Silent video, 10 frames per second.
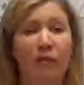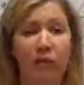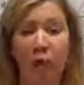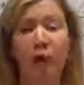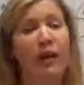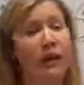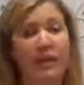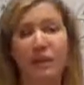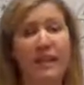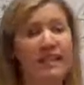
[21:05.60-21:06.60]
KORT
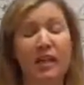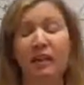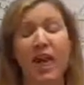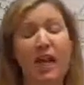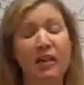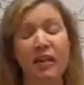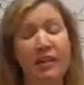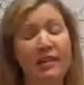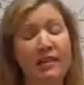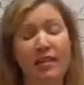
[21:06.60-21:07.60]
lists a lot of those
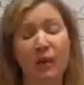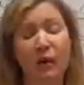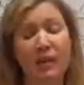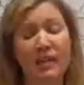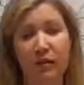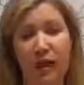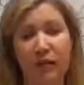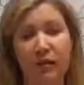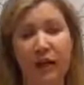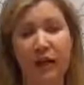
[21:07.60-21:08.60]
success stories
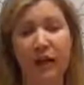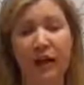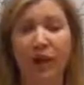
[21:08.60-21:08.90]
weekly.